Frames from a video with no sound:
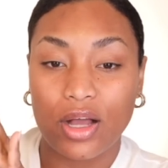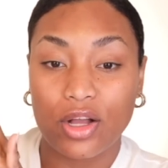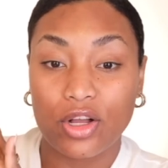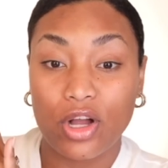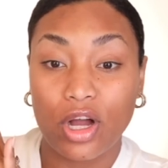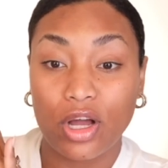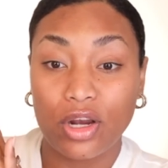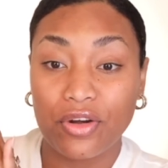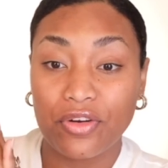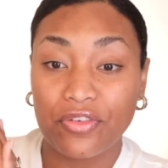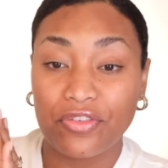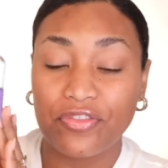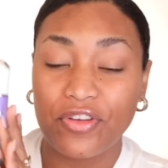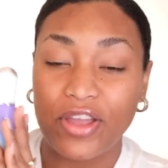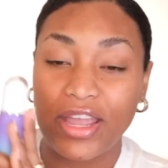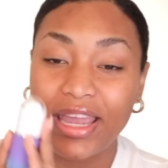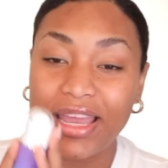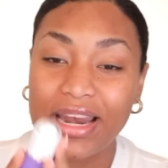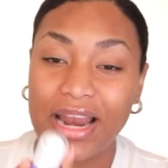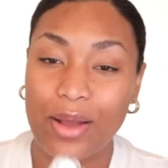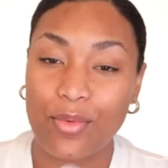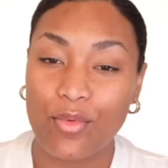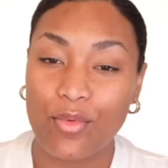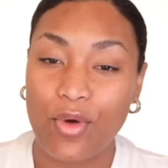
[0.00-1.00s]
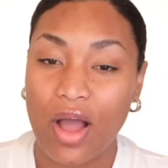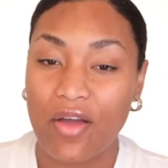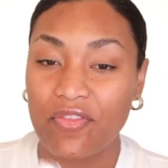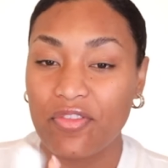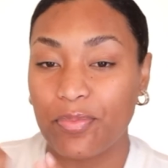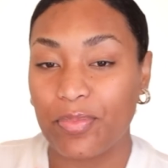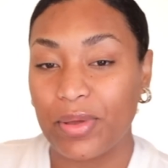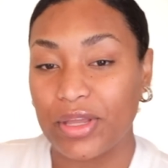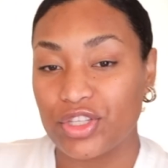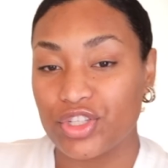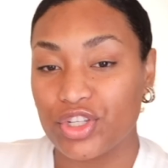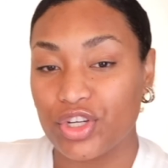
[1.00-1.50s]
color fade. I will have a
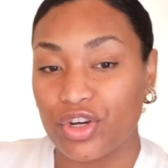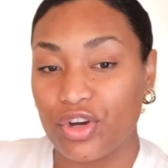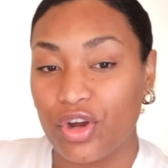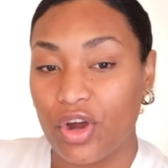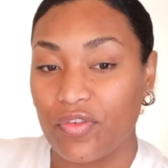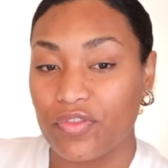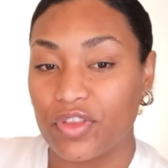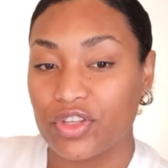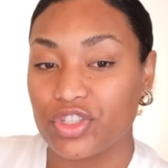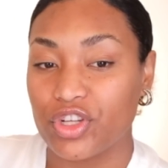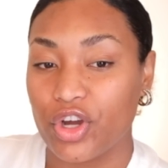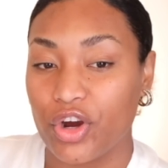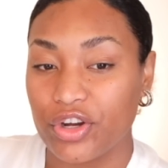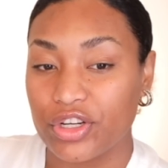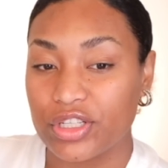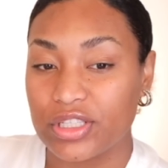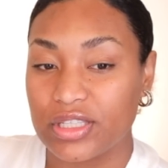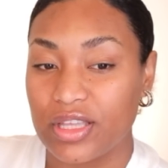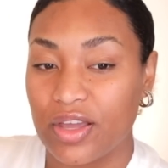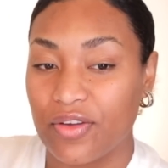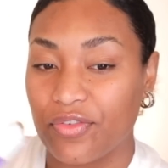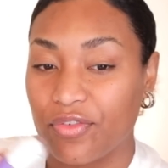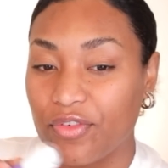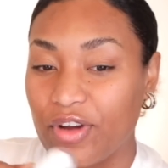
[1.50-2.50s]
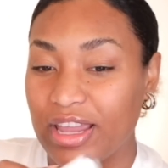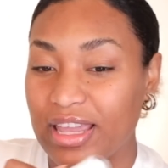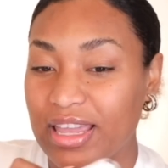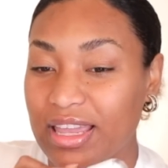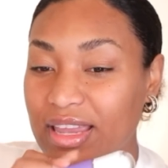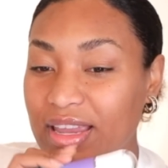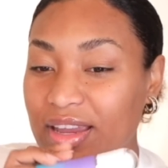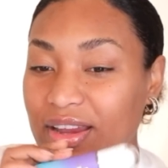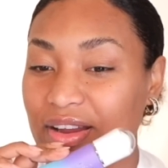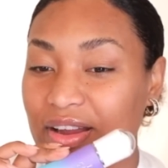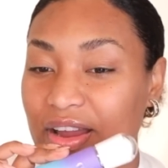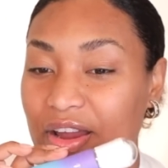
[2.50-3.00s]
picture of the Tarte stuff right
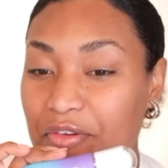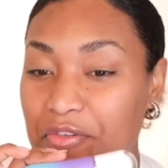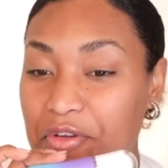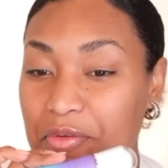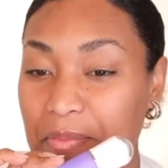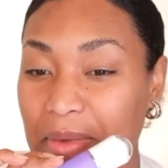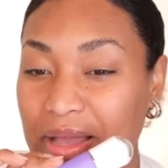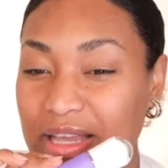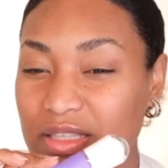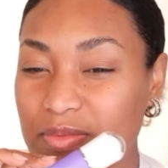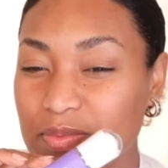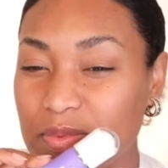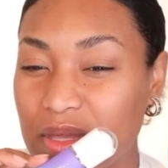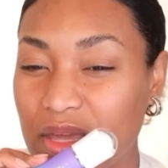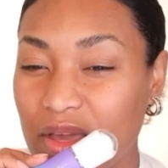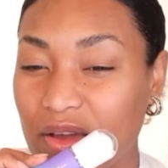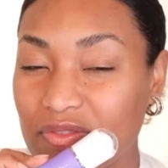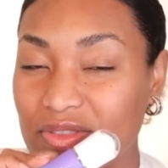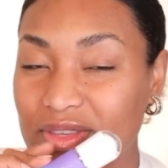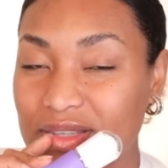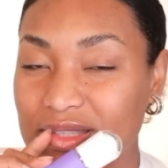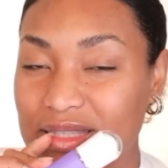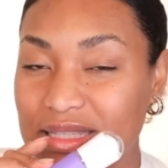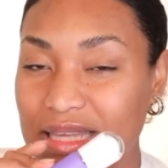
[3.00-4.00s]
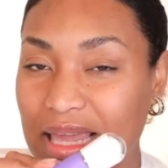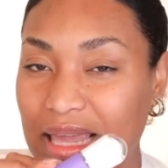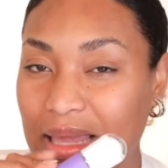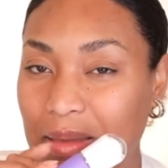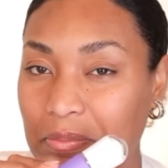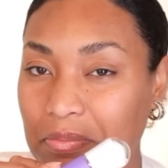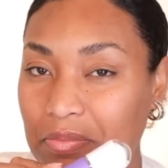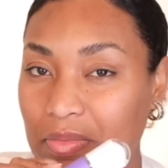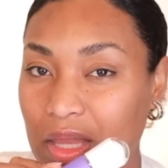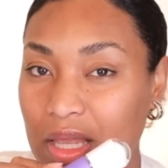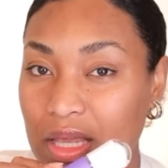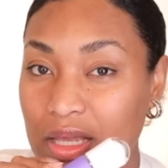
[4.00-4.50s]
here. It reminds me of the
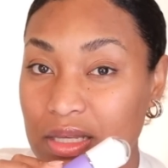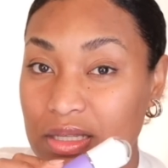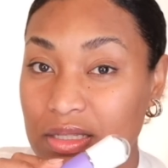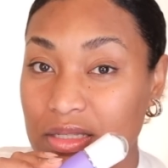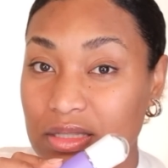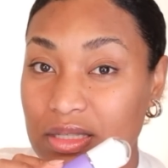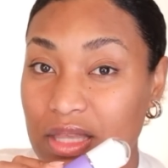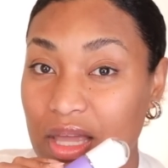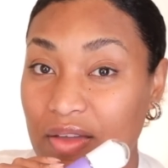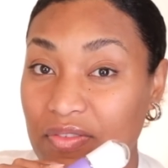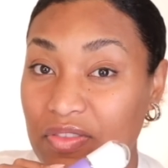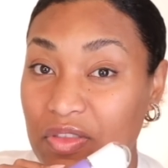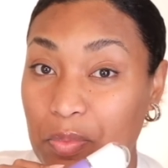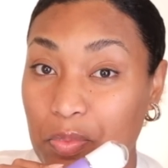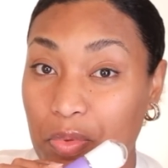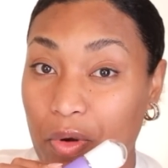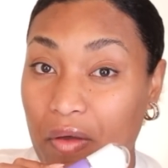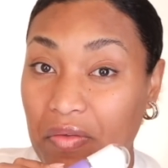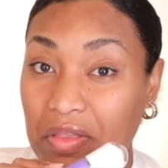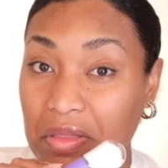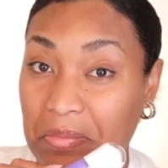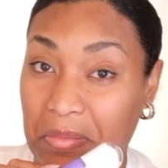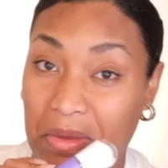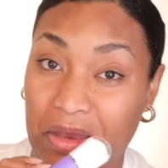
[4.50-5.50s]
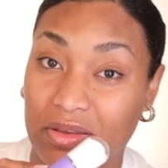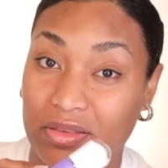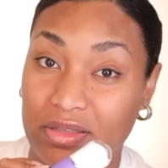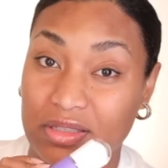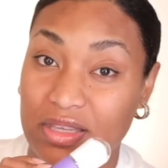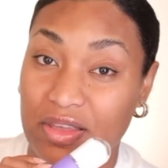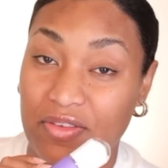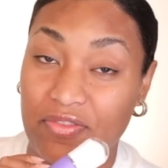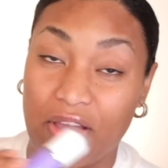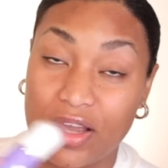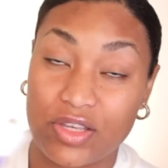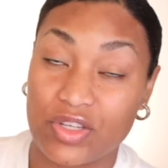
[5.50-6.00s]
same stuff. They're probably made on the
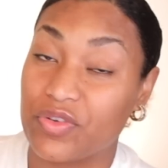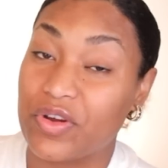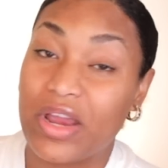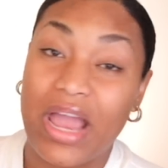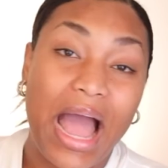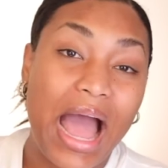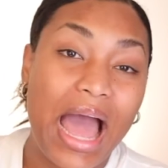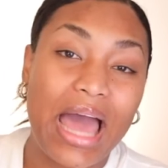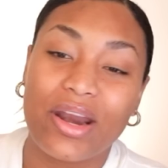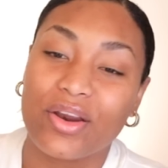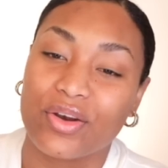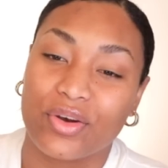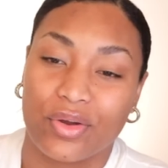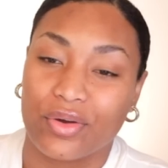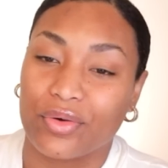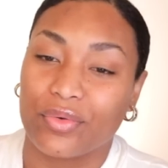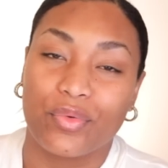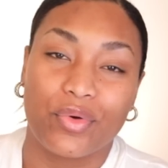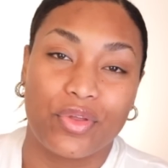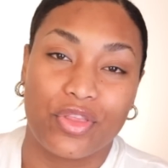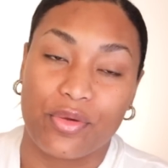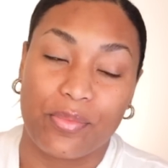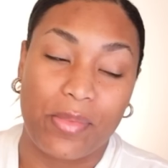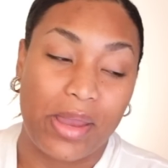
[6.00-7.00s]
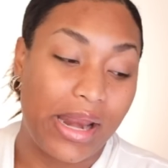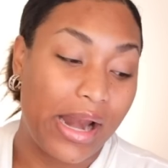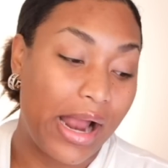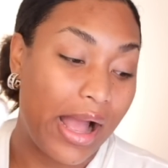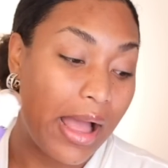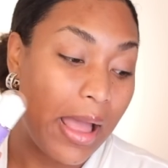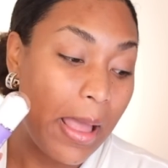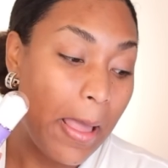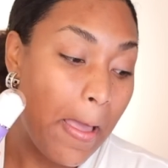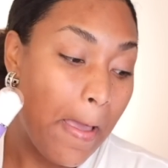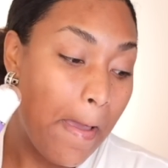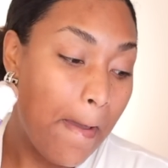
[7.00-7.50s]
same factory. I don't know where they're made
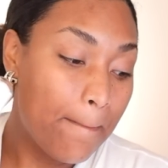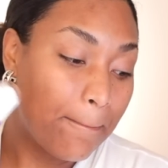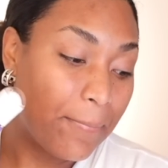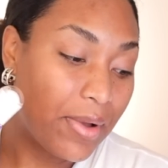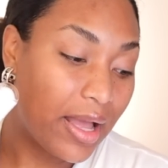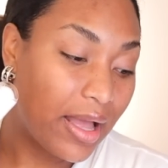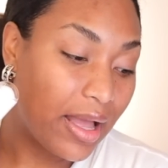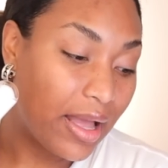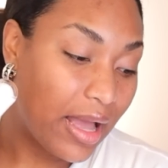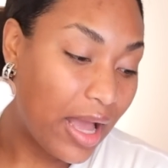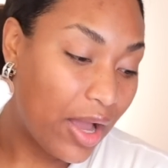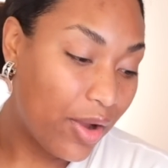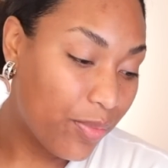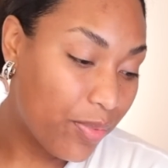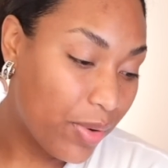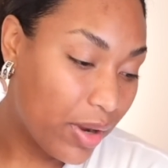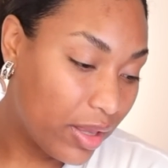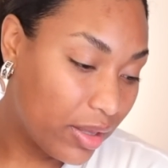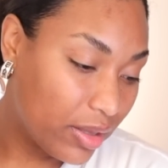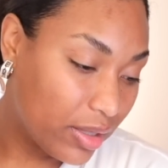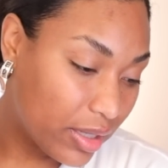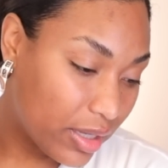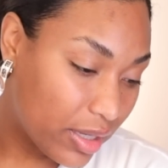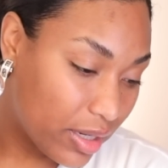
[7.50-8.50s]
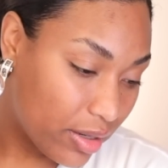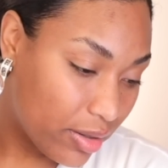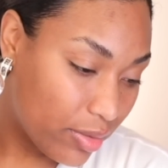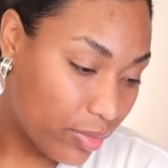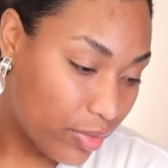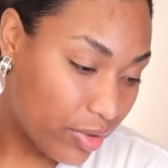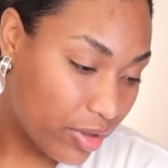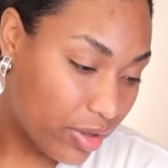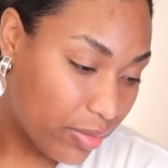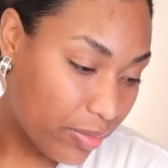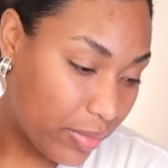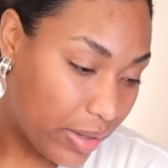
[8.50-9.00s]
at, but I'll probably look it up
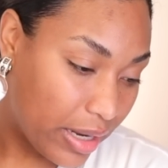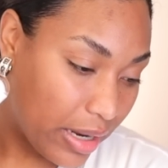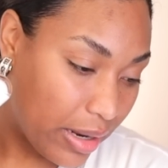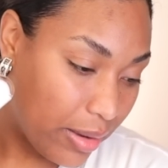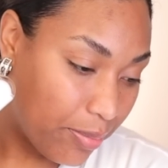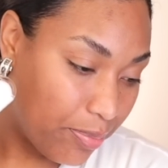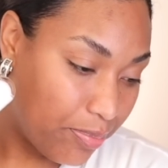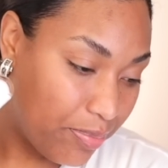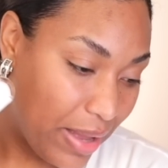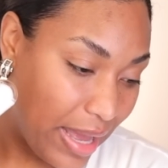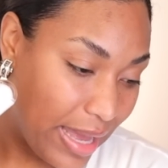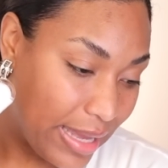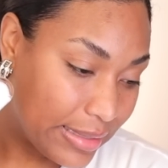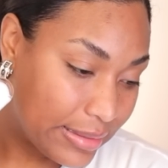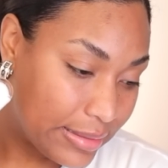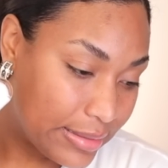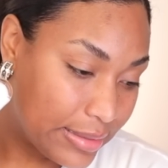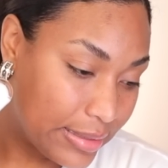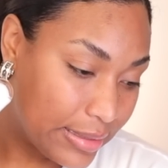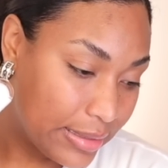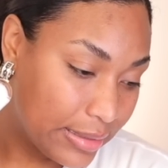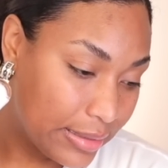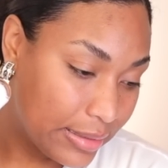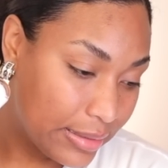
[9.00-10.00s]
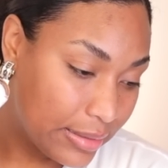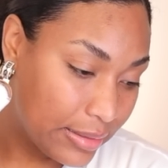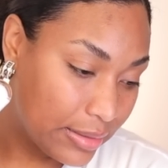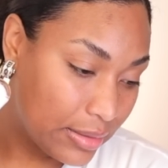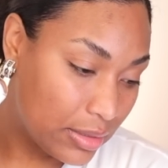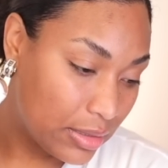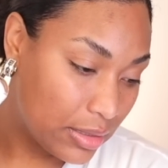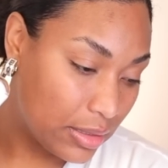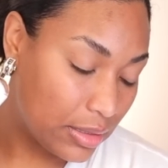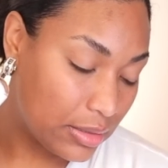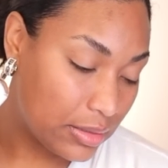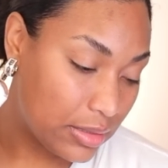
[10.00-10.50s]
where they're made at. But
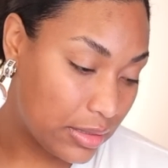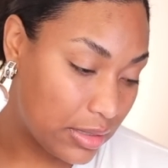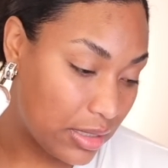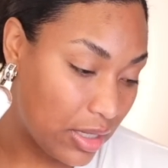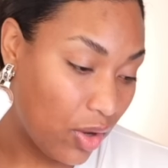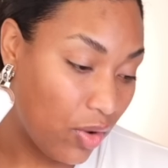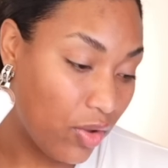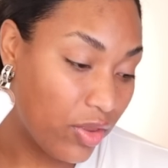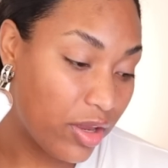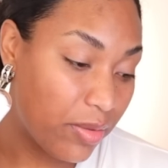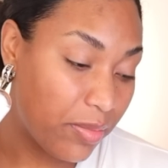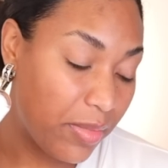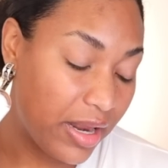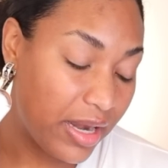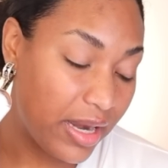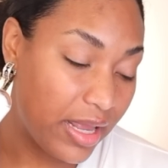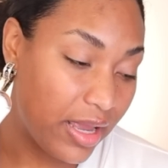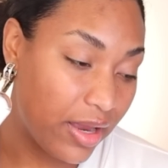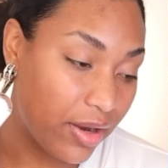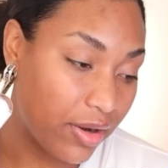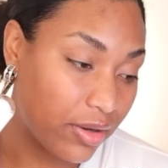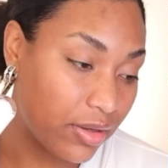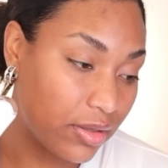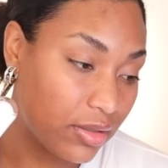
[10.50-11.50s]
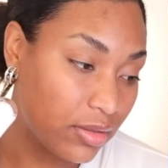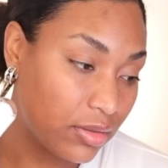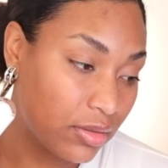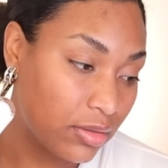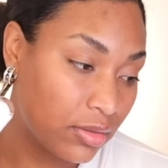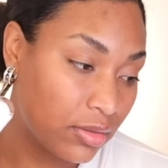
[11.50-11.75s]
this is, oh, they're made here